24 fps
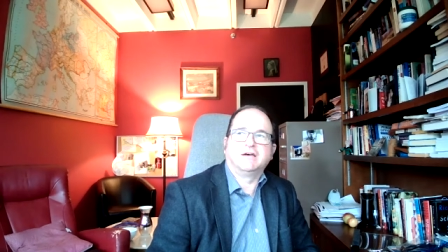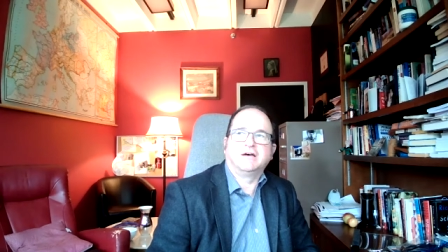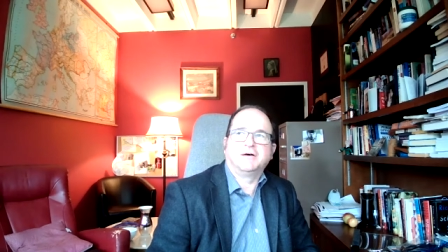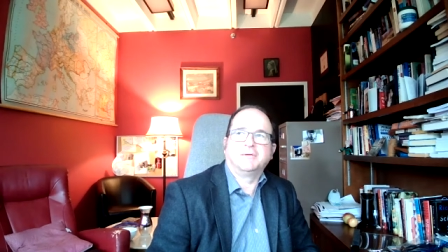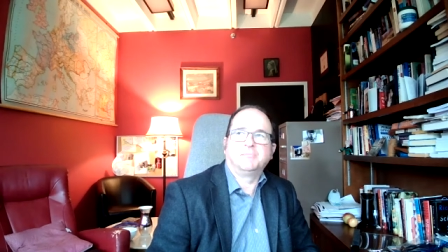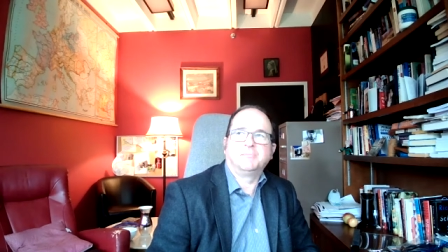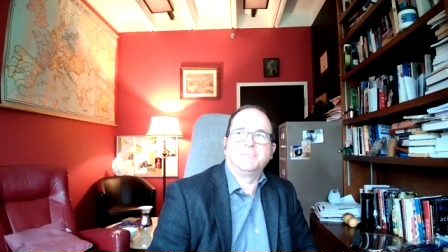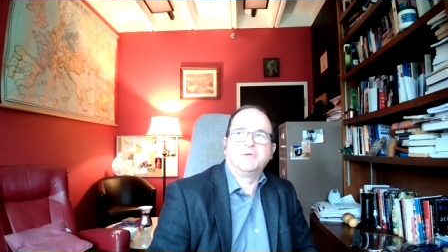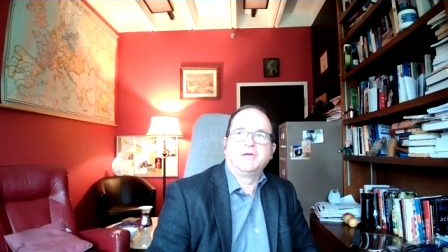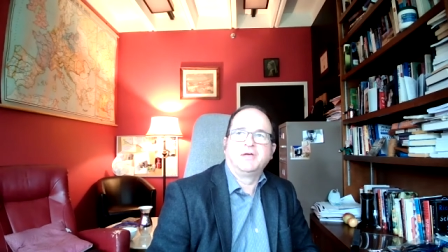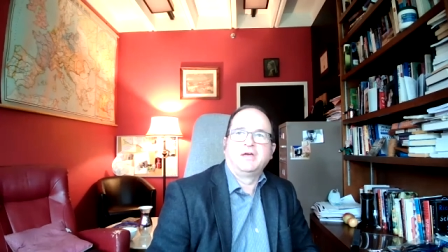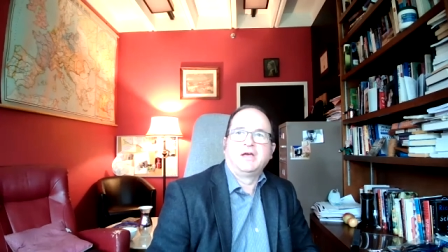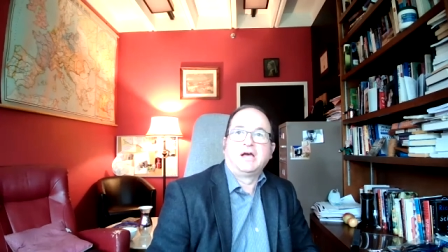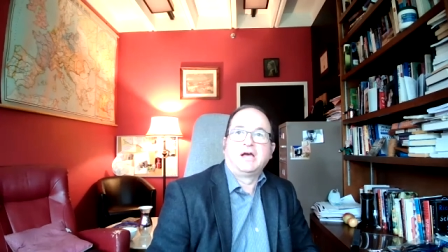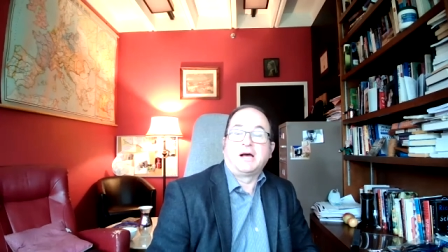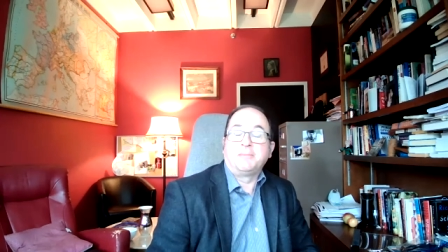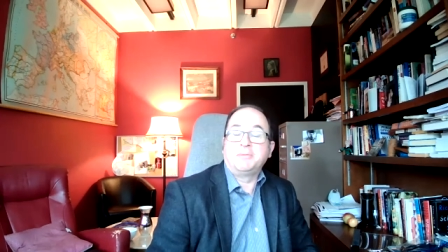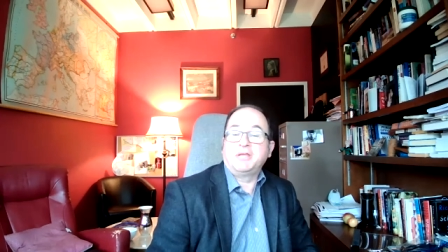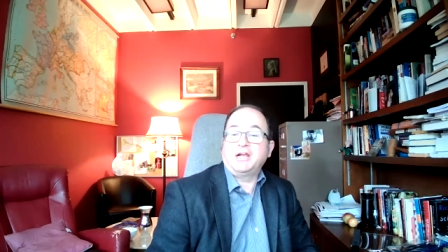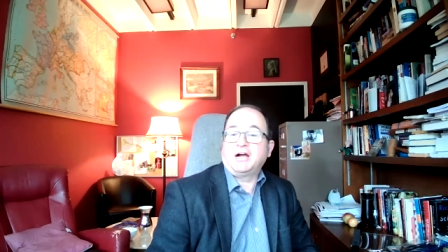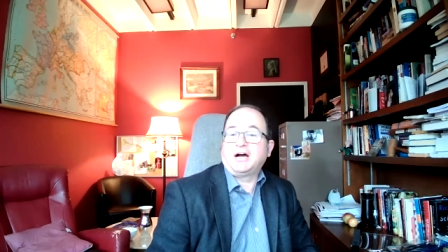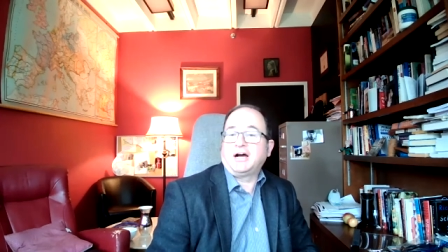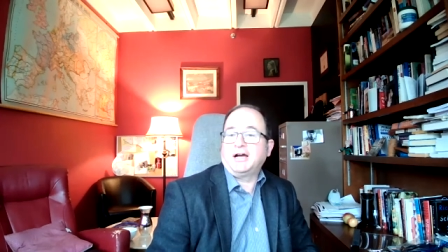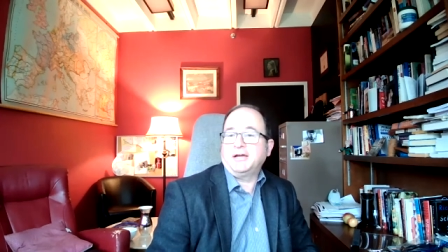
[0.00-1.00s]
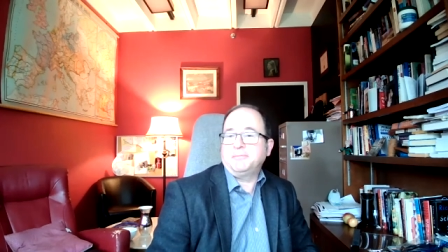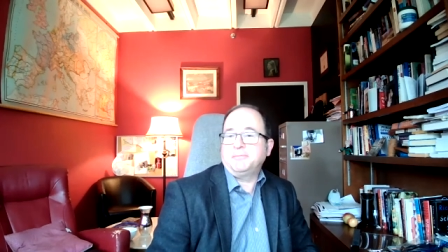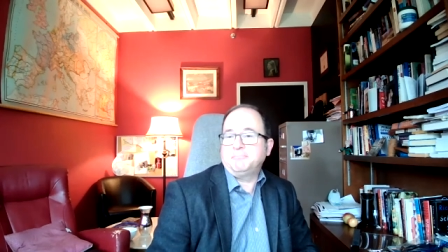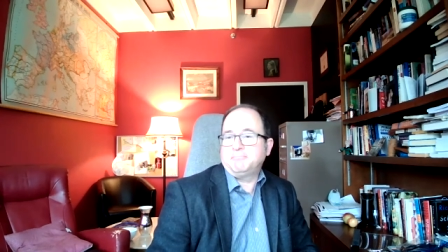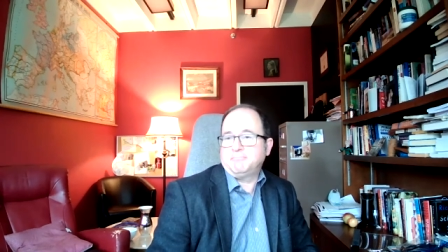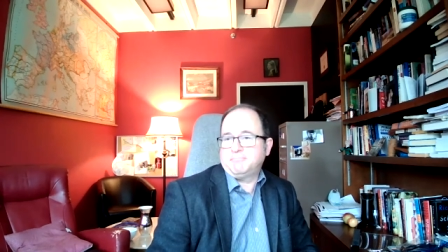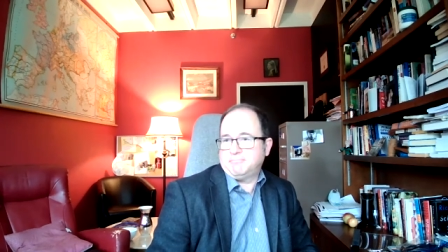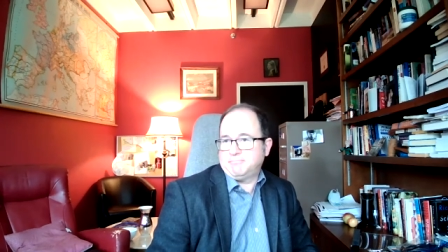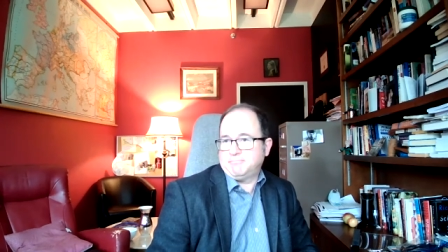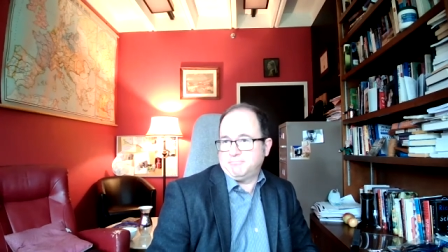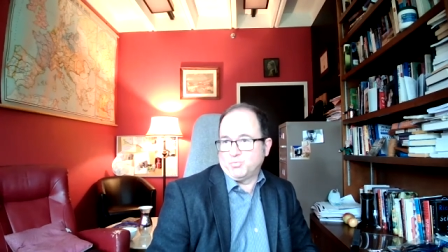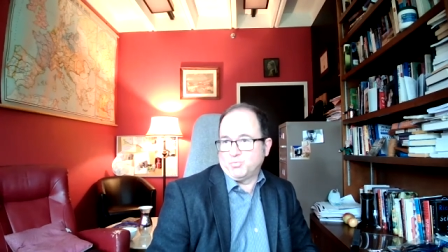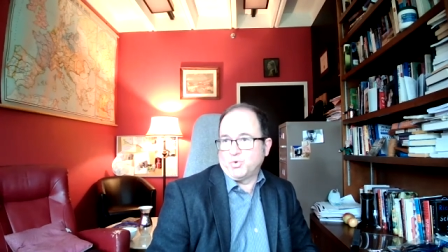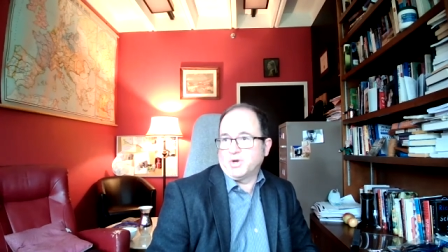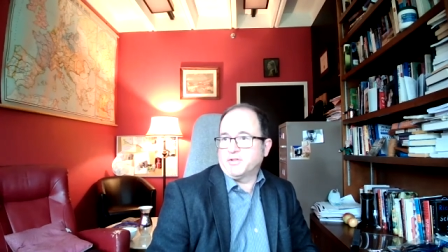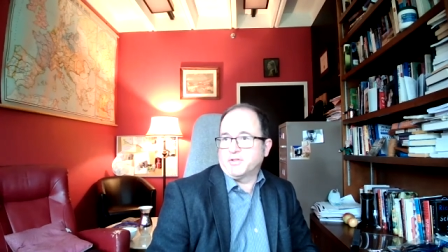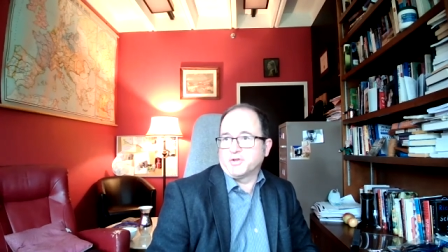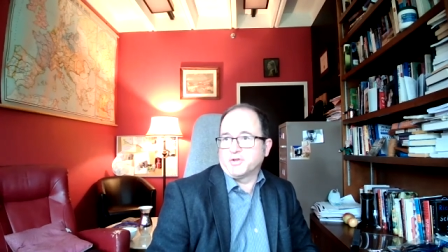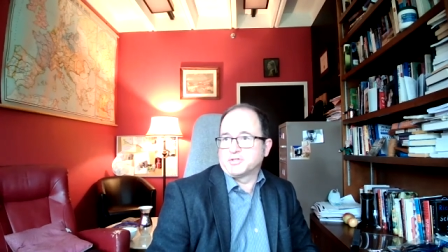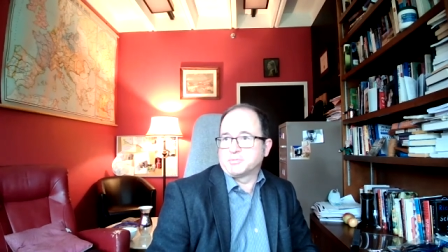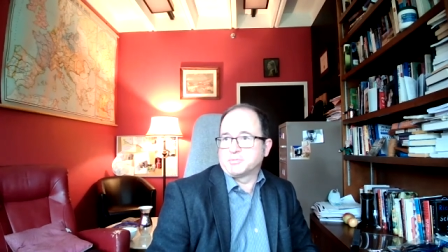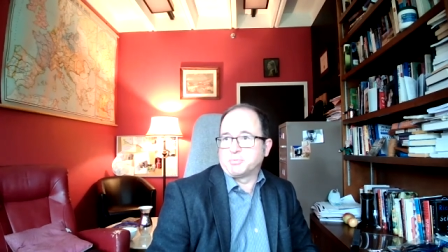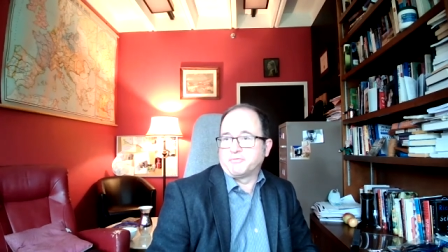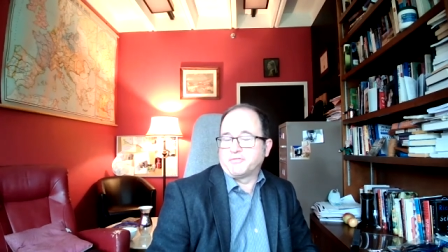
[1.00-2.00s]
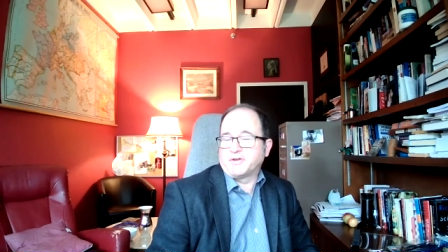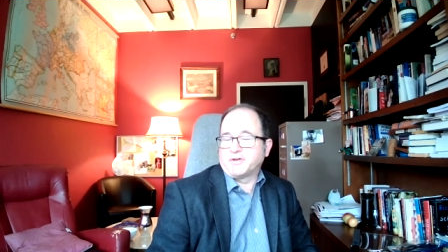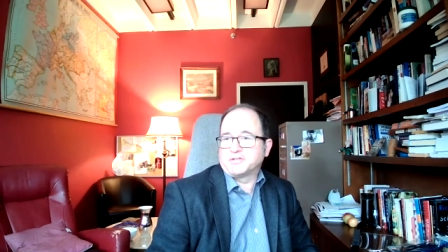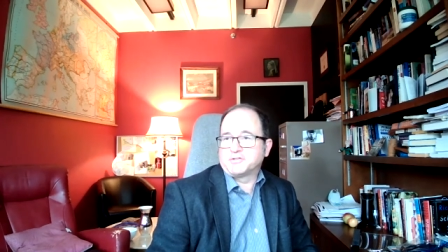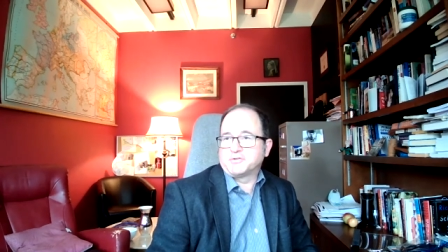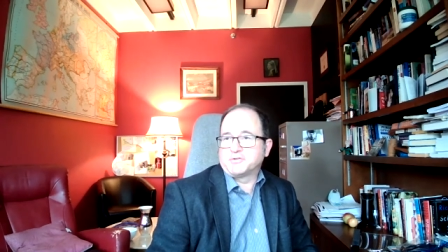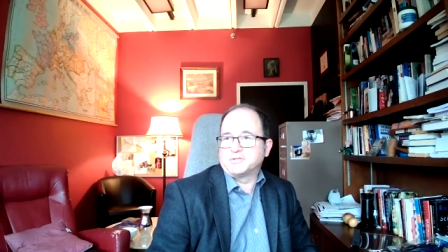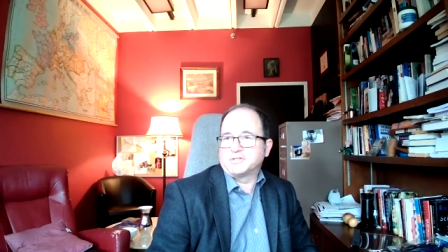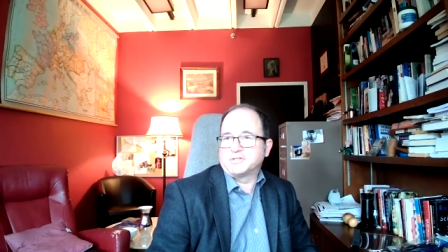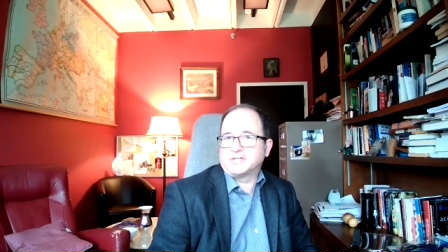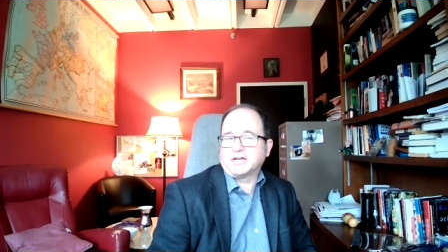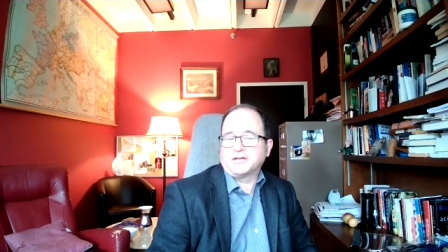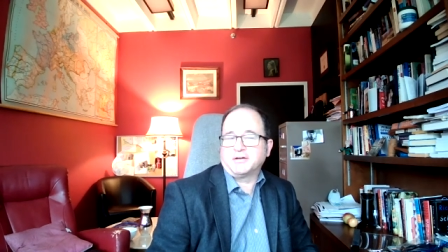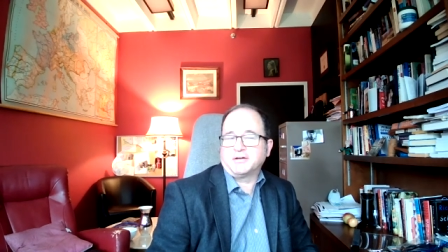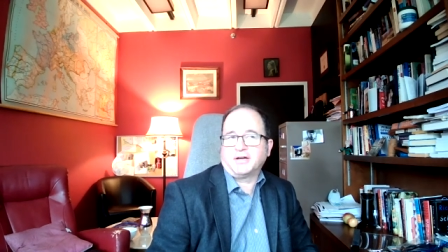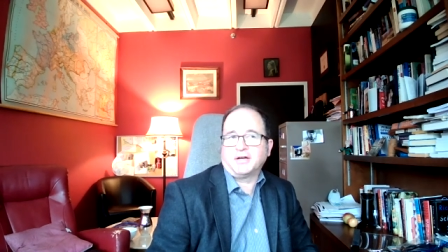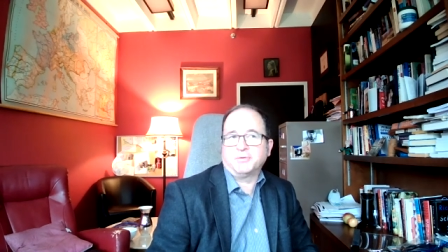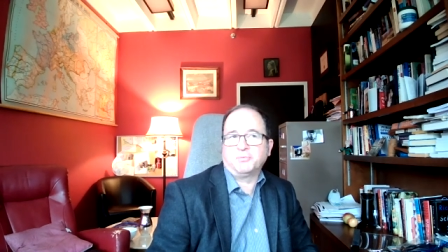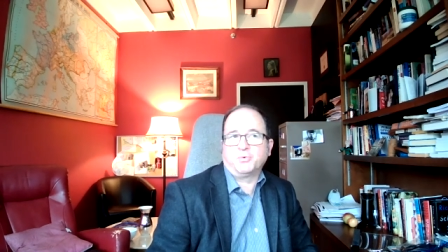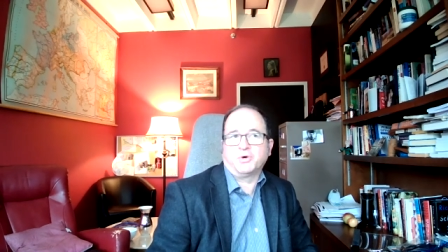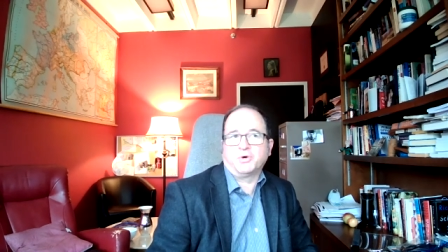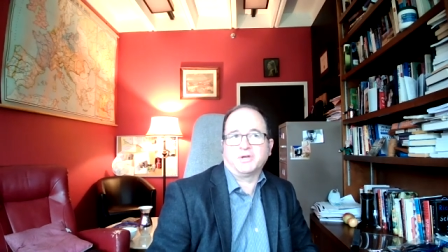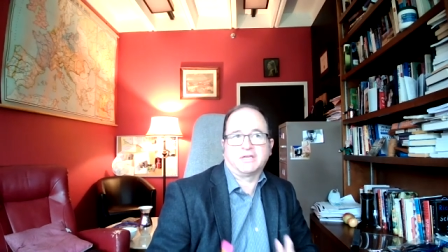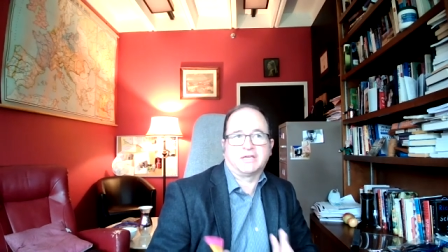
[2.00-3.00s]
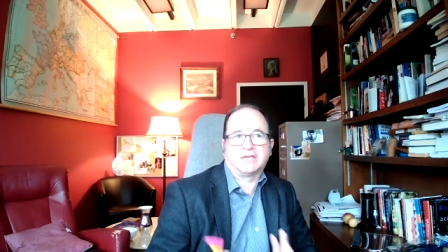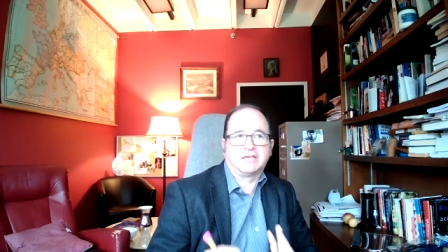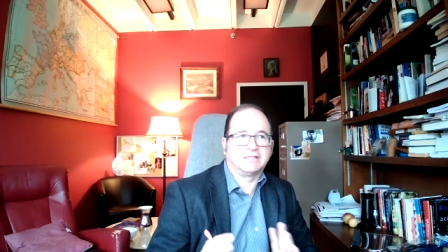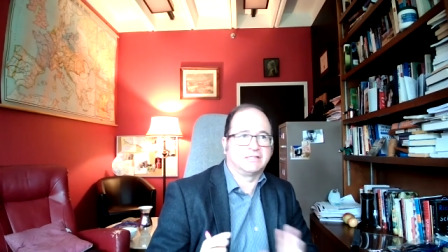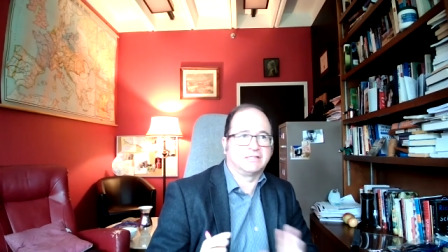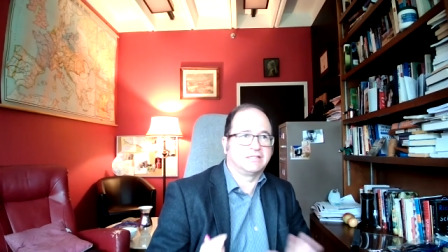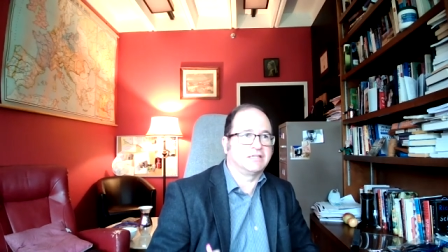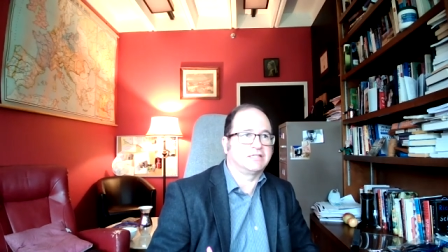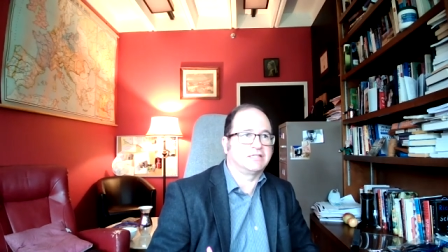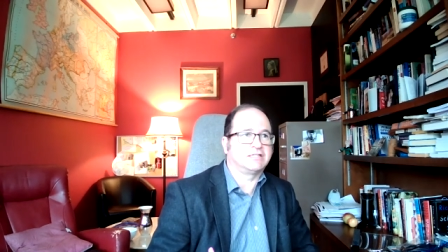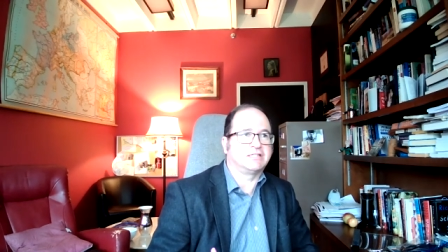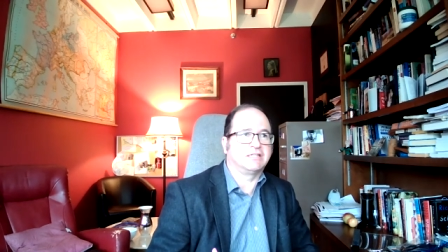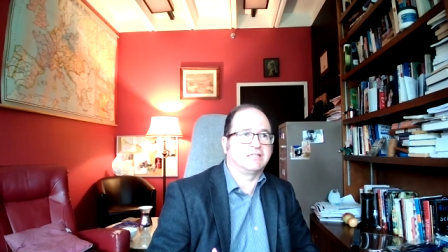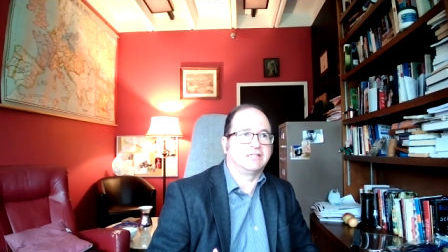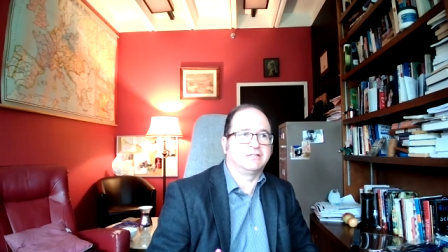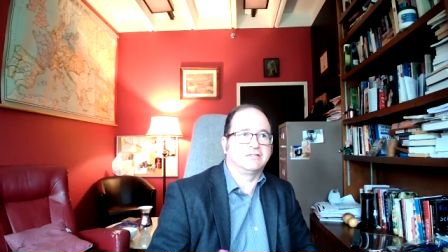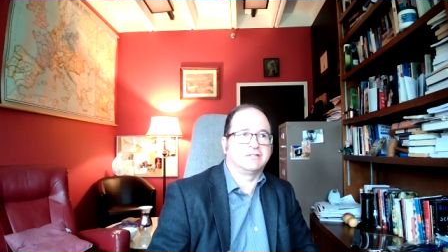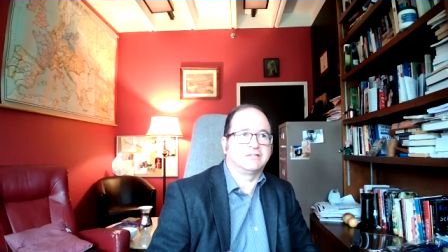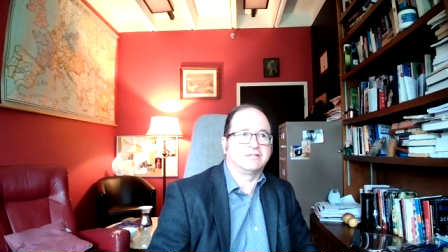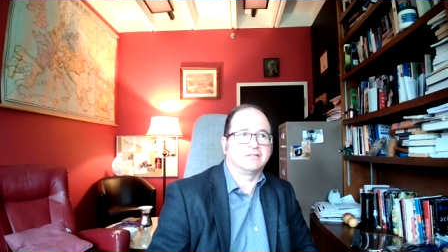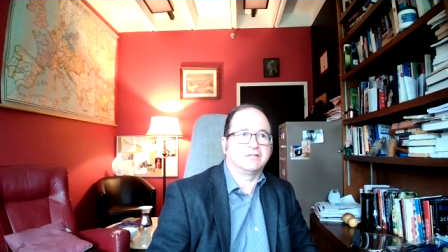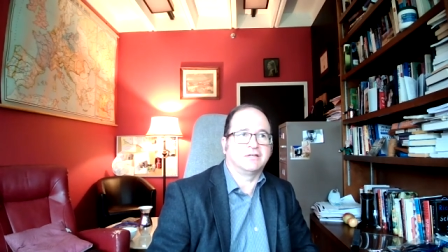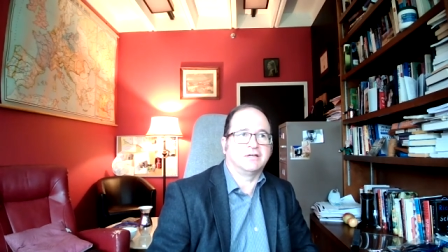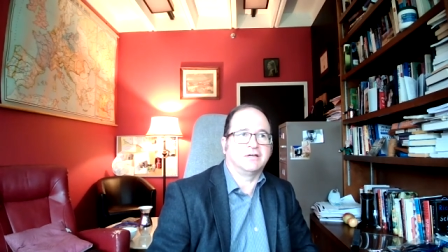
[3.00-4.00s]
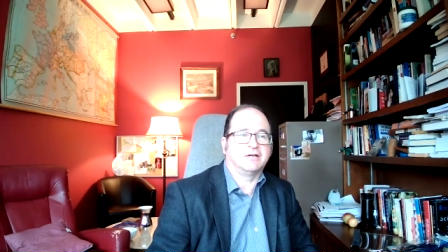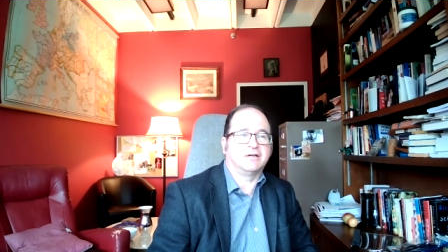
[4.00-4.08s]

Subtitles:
I mean, I'm one of those professors. I want a consistent